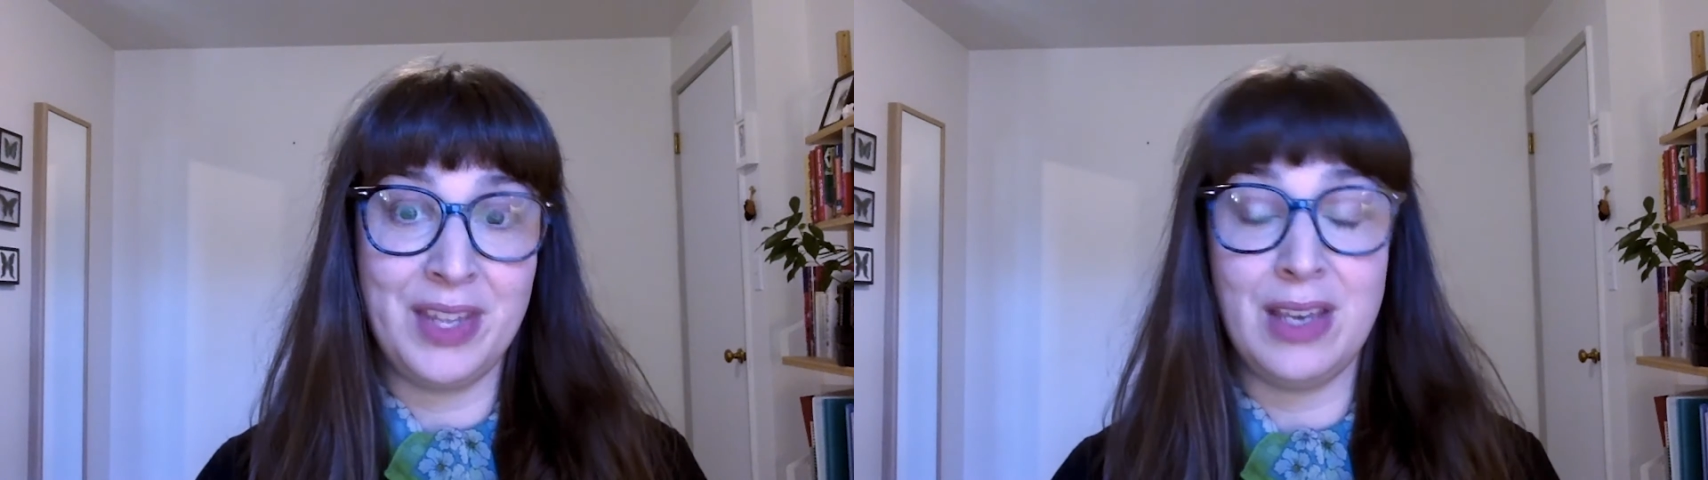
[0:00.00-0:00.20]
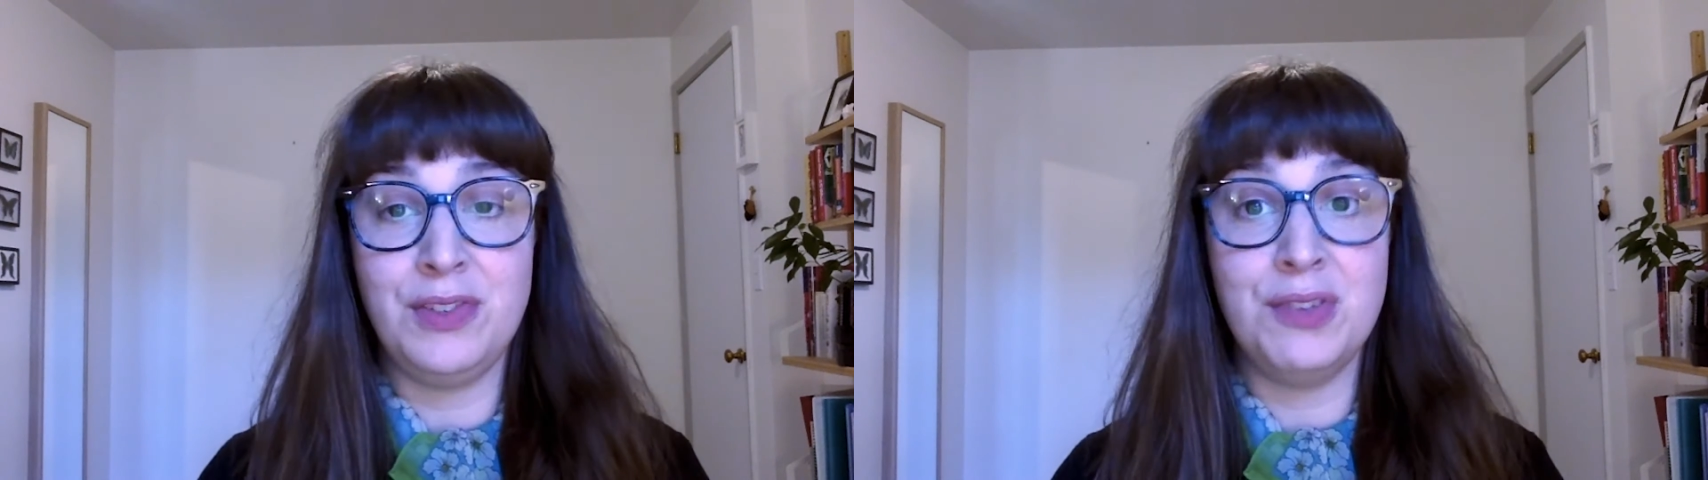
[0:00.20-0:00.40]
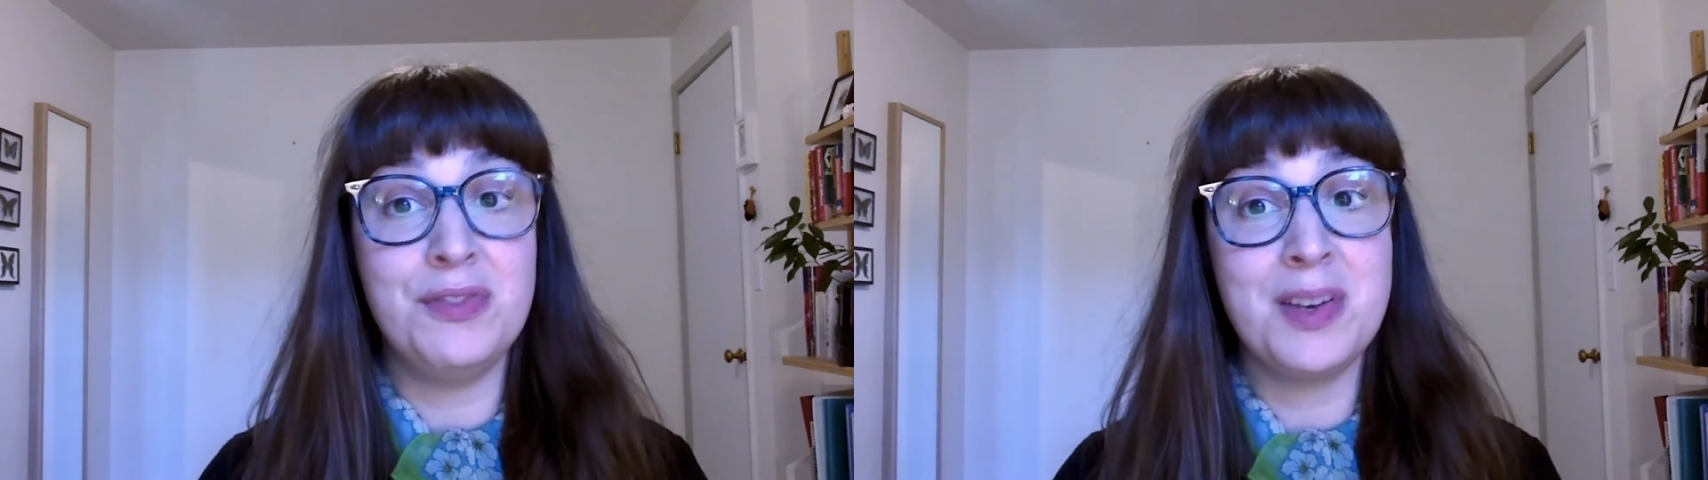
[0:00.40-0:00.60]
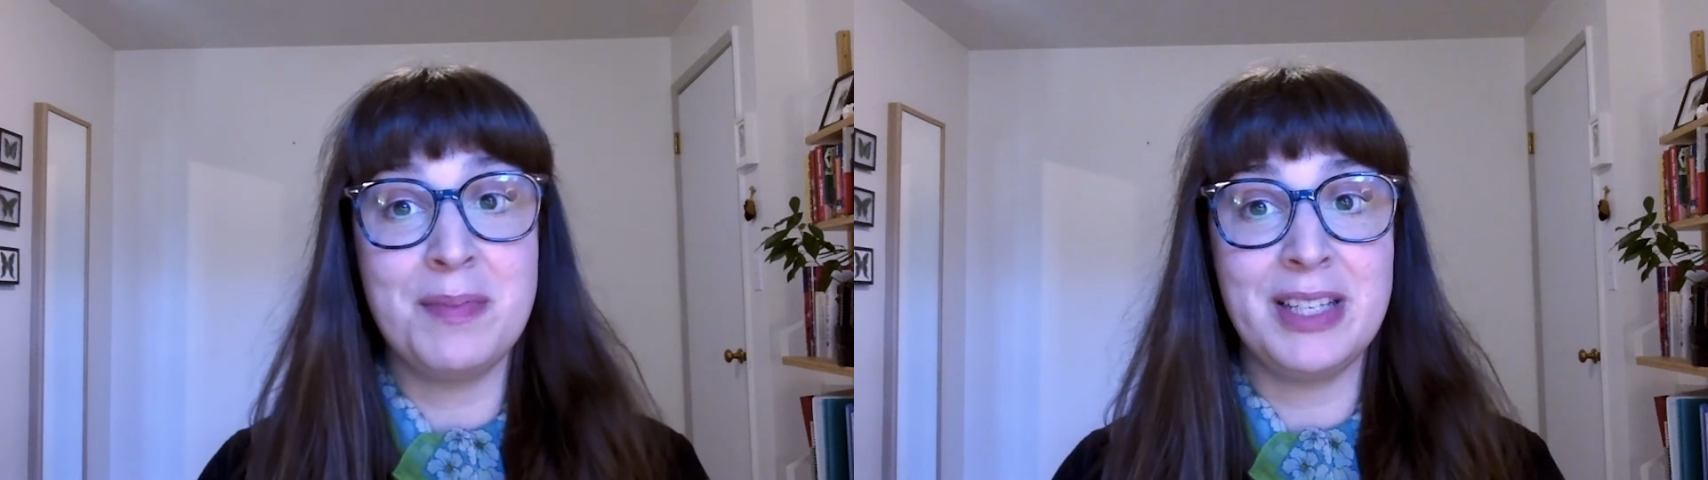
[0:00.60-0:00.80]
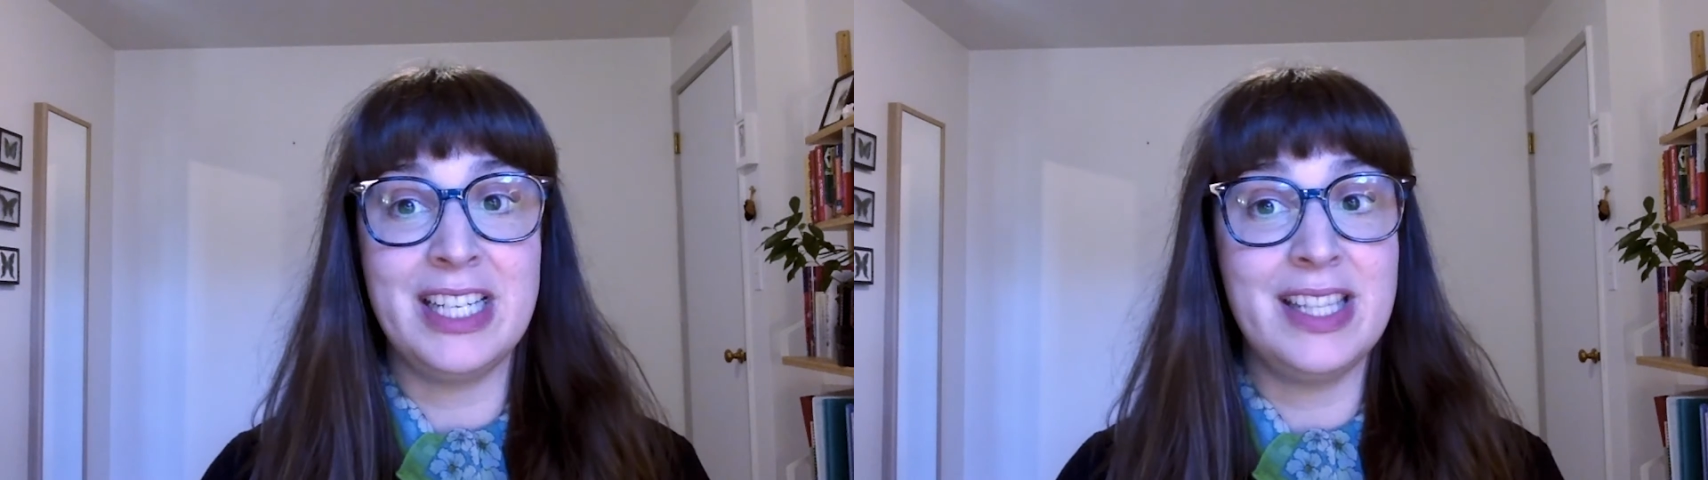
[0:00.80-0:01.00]
If you've
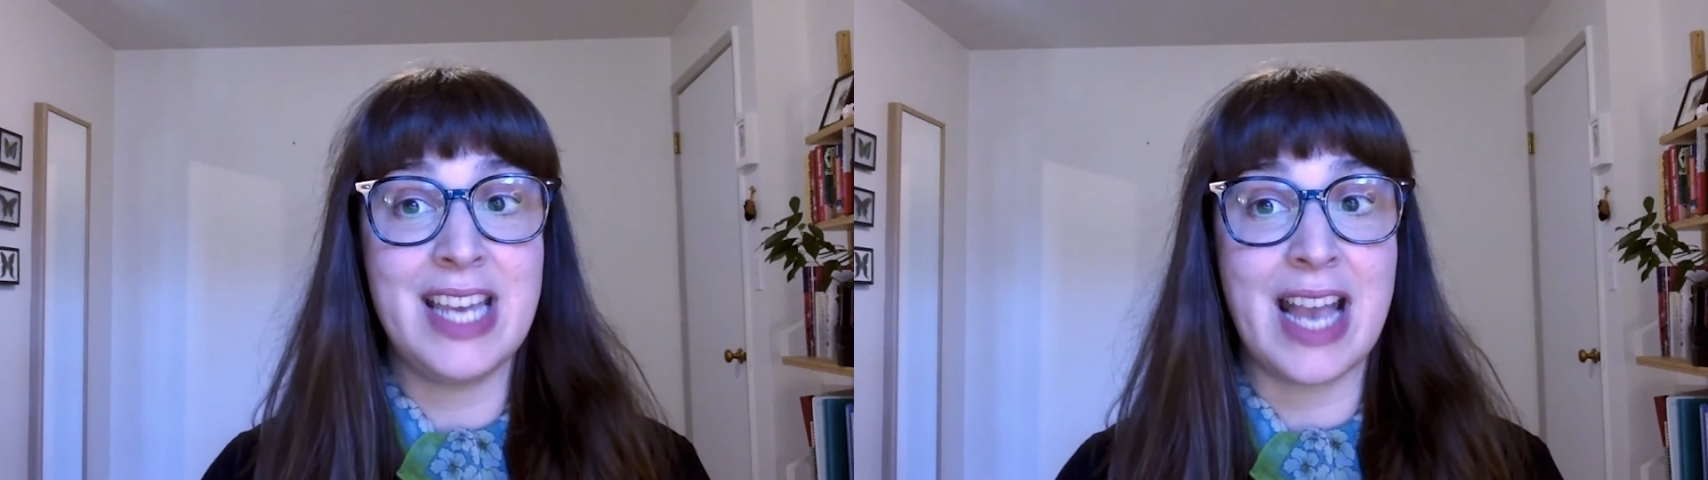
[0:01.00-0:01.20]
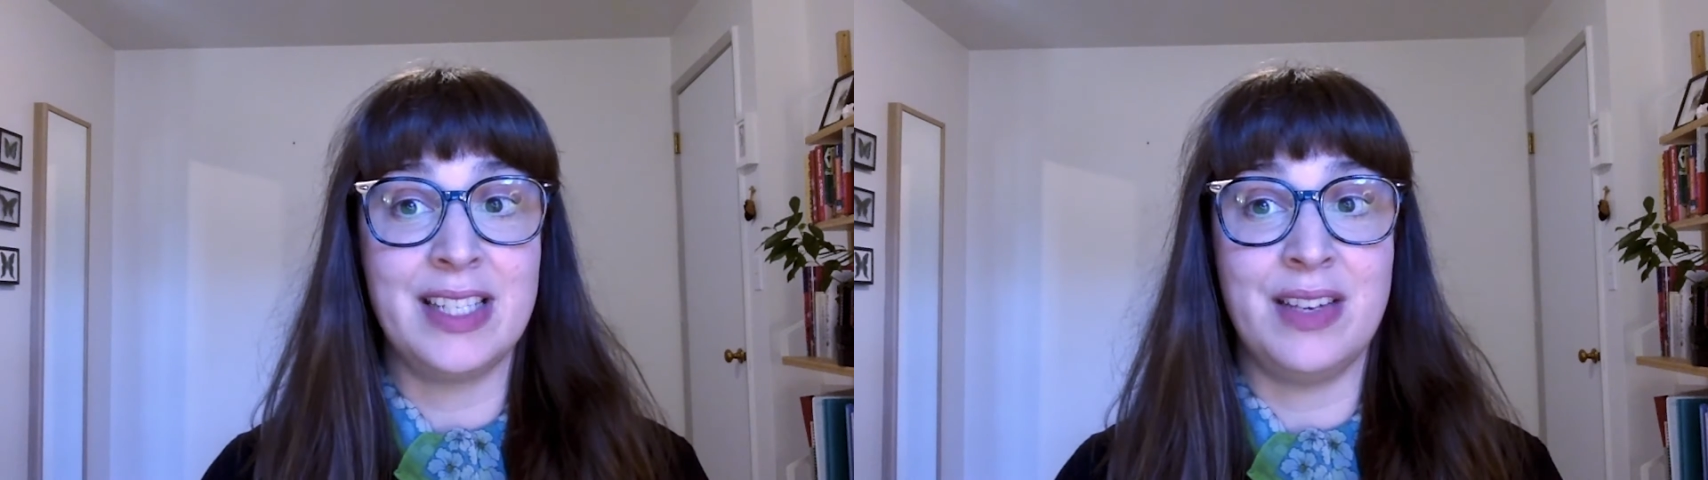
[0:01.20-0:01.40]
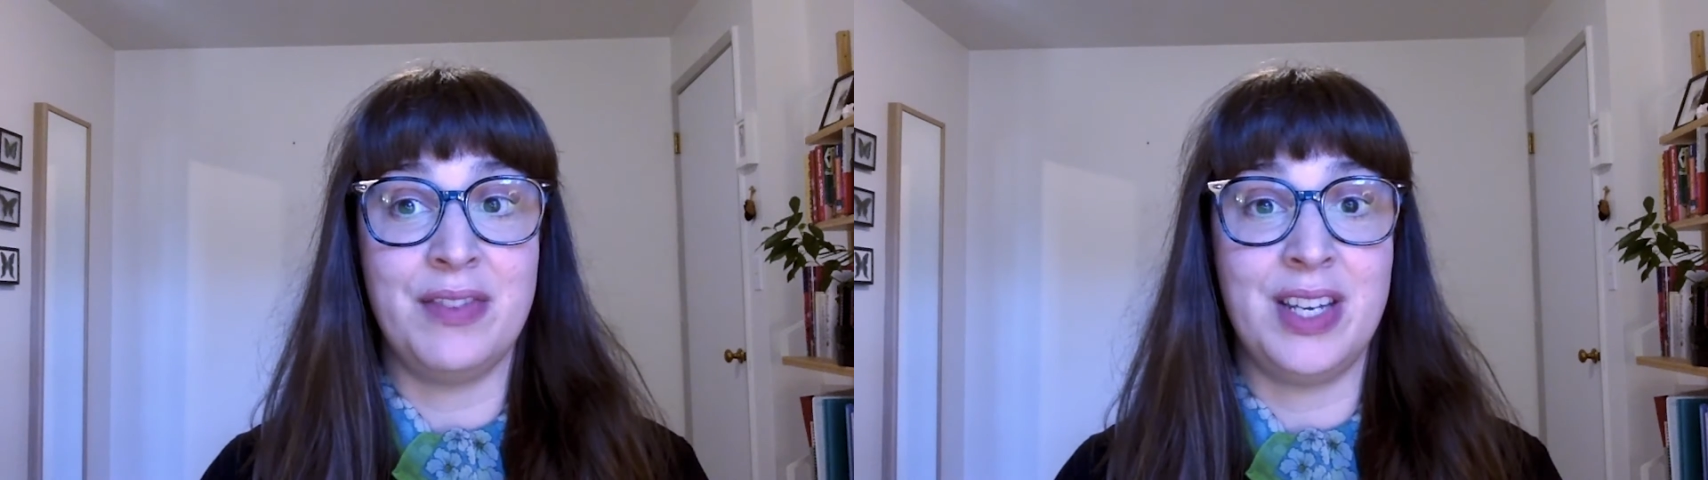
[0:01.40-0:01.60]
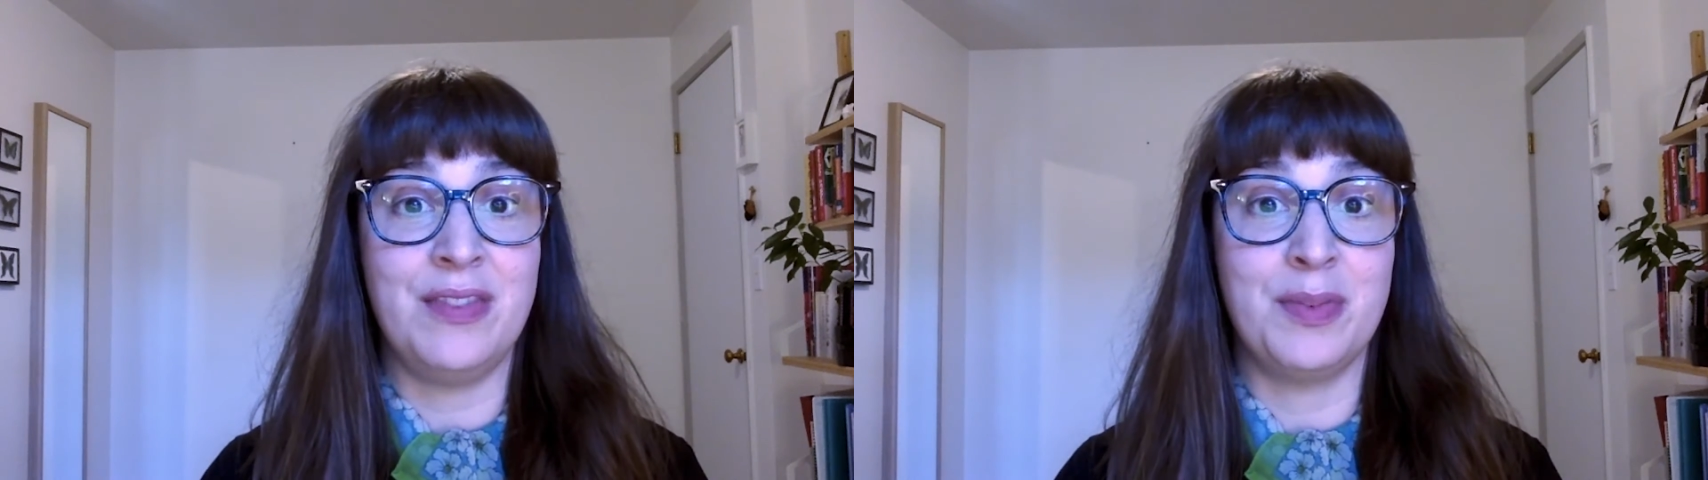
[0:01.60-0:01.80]
completed the activity